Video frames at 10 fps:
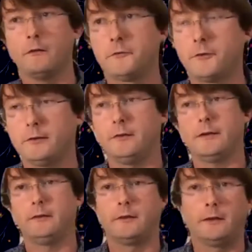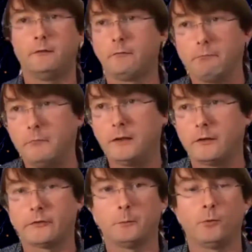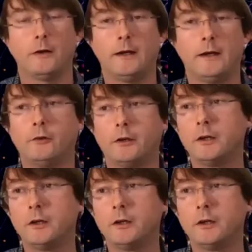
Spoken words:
and suddenly they need to support Asia,